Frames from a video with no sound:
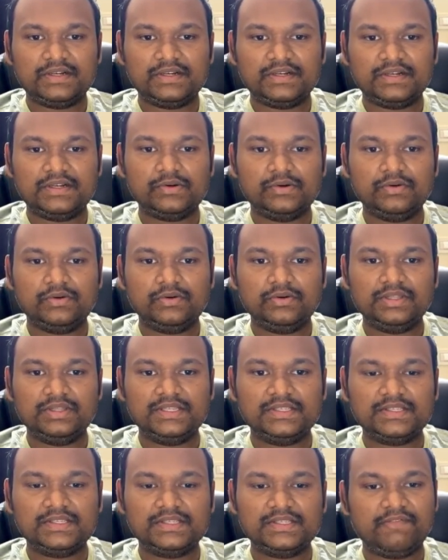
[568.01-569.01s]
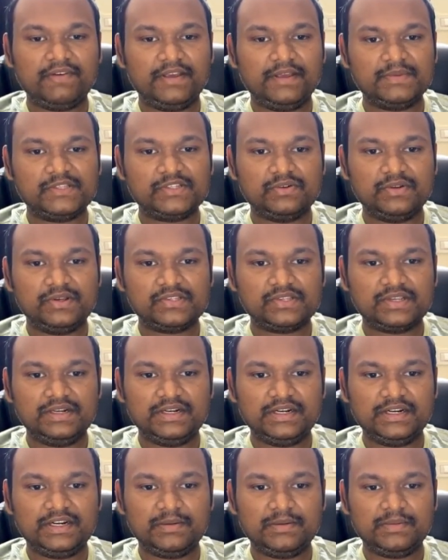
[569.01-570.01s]
So these are the famous NoSQL
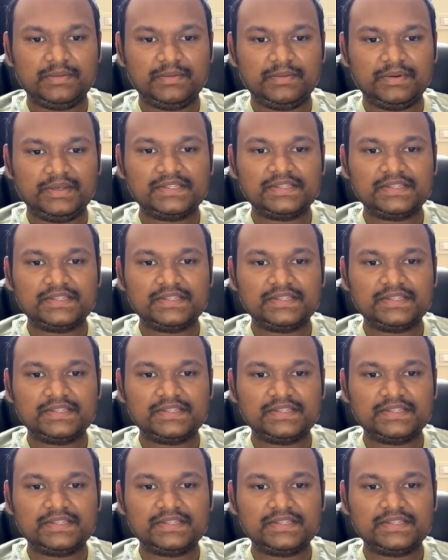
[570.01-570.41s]
databases.